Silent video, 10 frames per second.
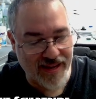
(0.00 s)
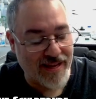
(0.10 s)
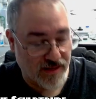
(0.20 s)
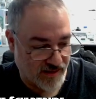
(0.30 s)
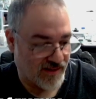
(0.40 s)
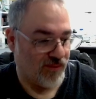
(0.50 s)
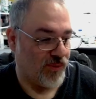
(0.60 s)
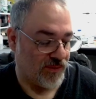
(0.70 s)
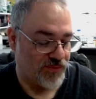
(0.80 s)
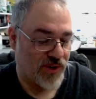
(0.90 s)
Yeah,
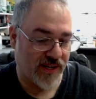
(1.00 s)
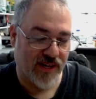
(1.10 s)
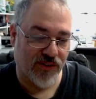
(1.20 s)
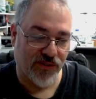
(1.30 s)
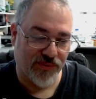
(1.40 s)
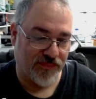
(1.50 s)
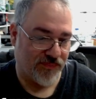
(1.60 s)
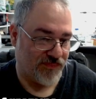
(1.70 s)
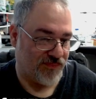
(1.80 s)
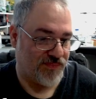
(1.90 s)
well, I'm trying to get her to
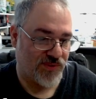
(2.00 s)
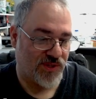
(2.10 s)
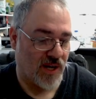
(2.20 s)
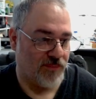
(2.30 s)
stop